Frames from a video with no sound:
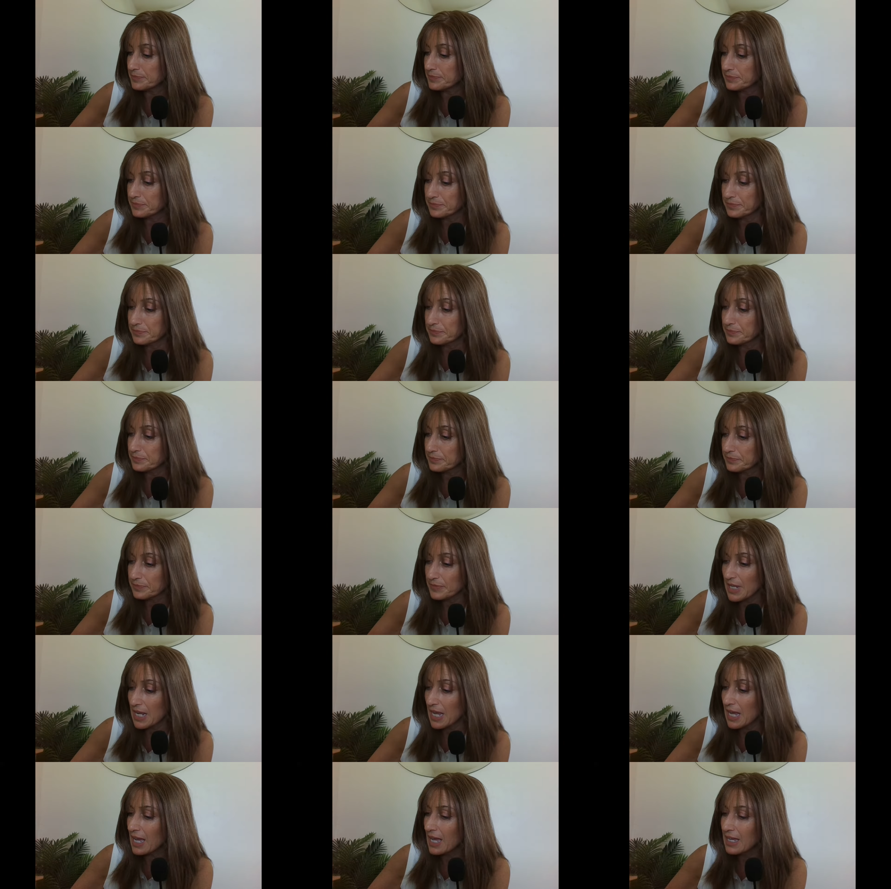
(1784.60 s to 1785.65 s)

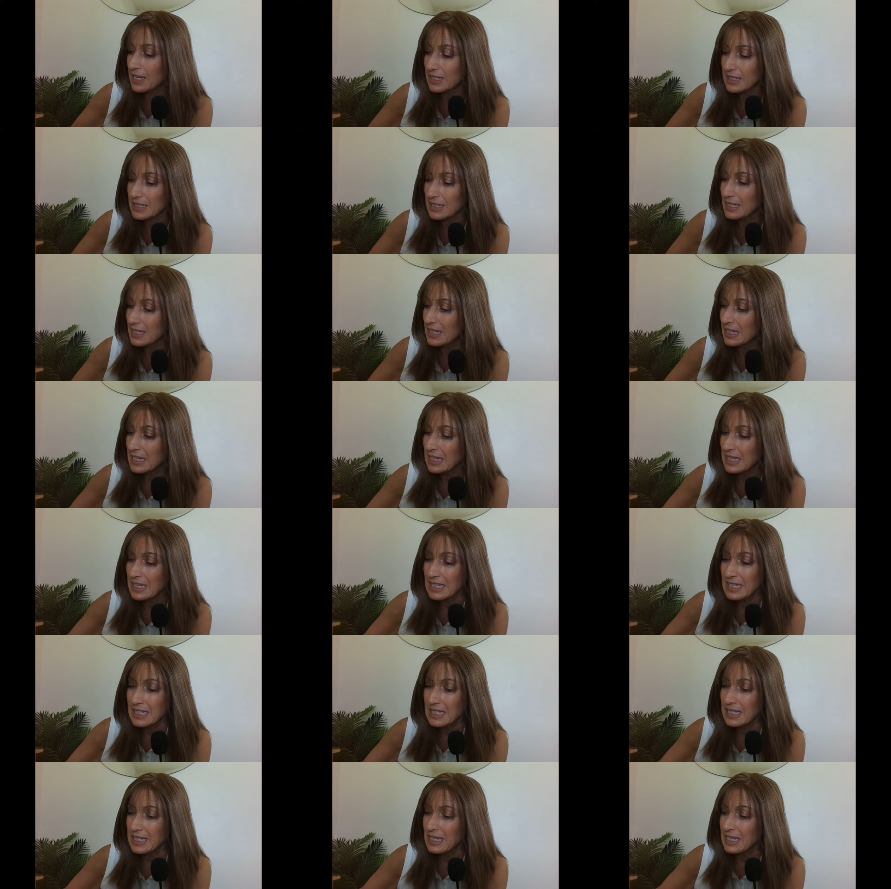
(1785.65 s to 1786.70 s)

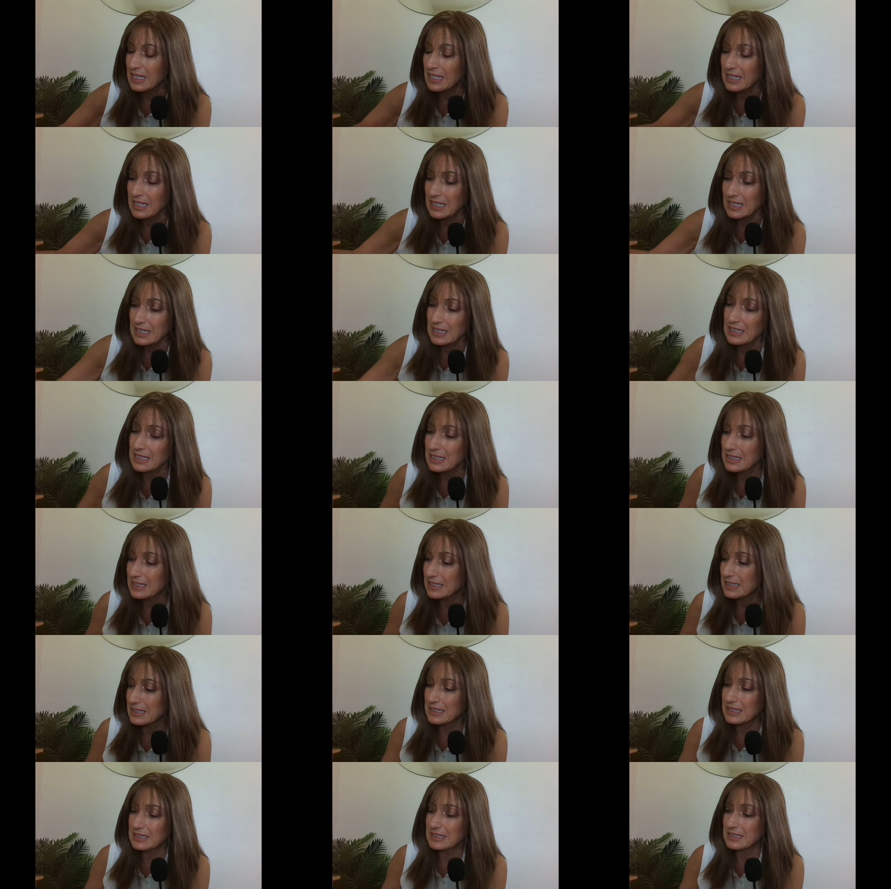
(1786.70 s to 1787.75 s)

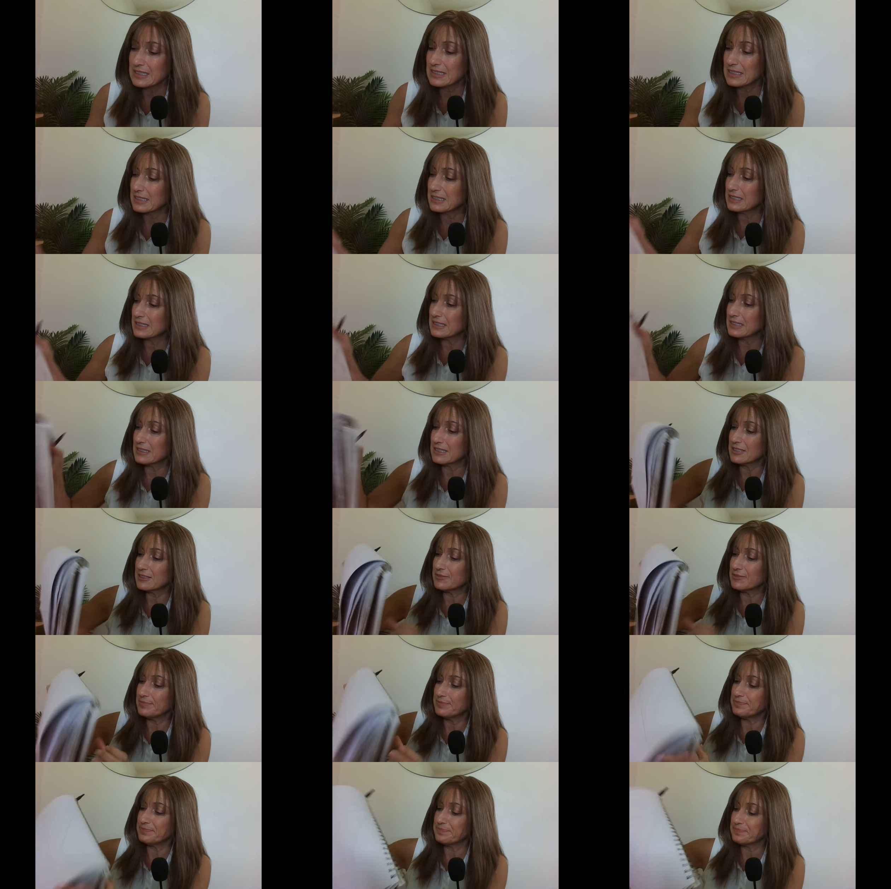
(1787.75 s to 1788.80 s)

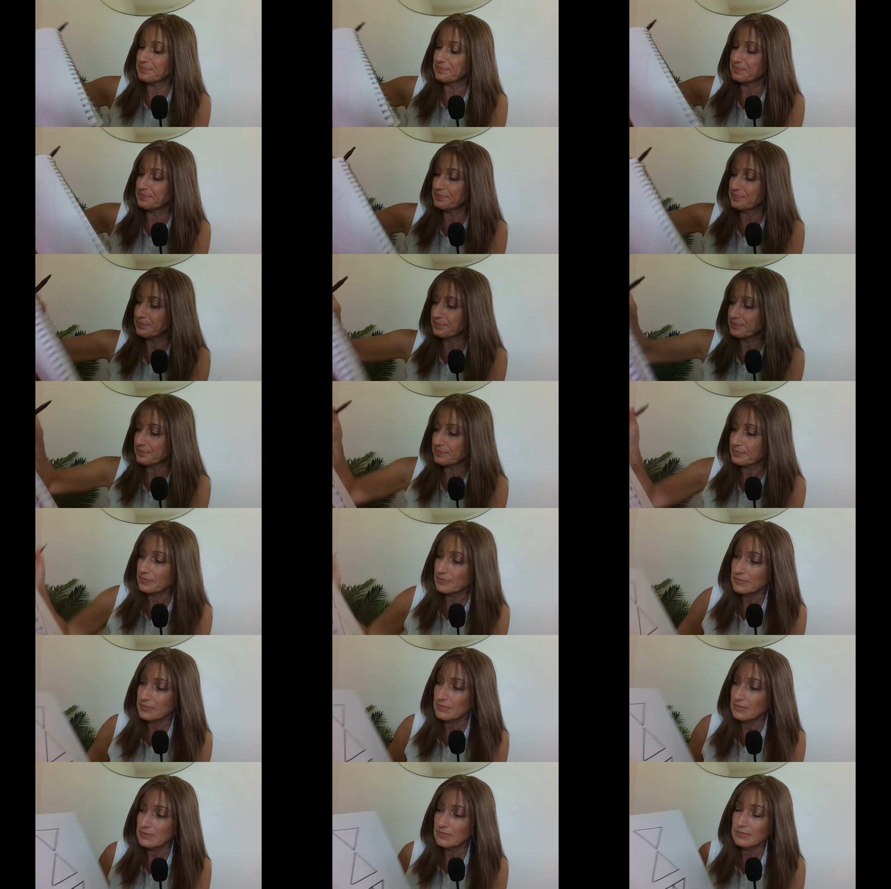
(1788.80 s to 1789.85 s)

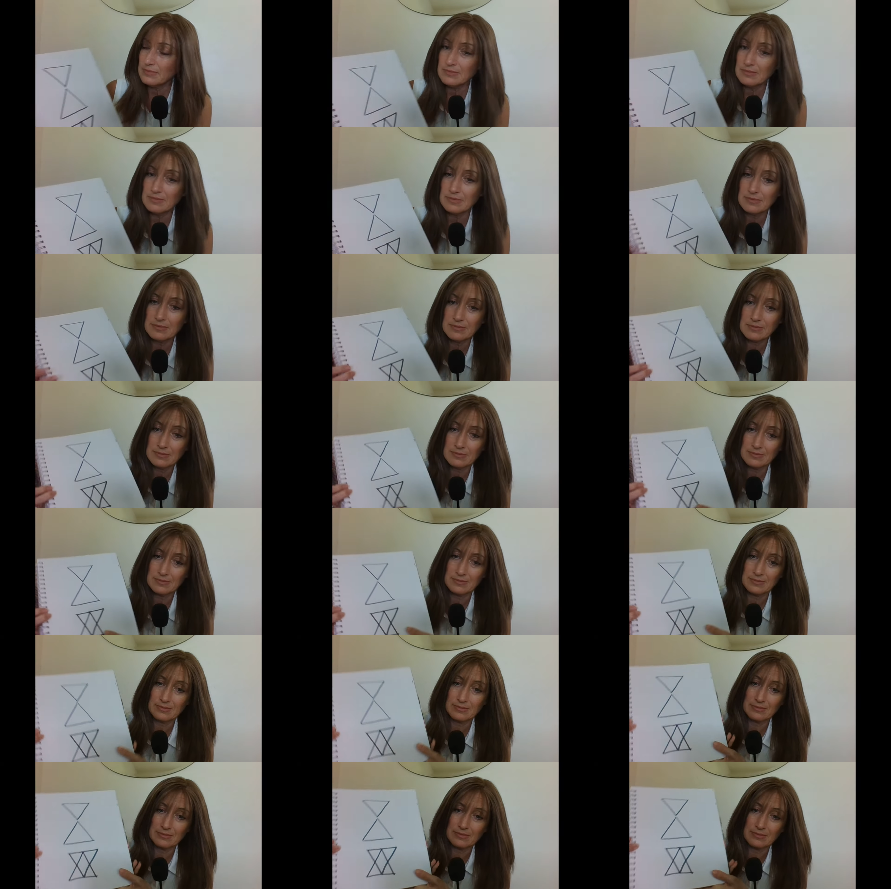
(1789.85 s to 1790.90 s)

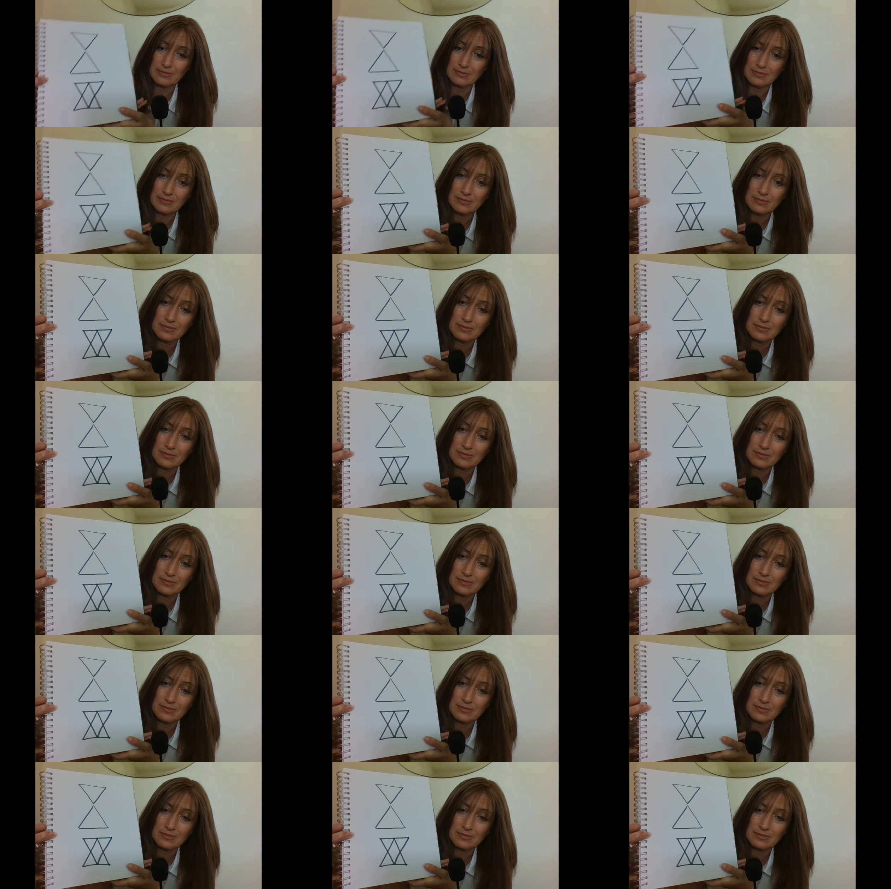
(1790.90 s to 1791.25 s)
(no one is talking)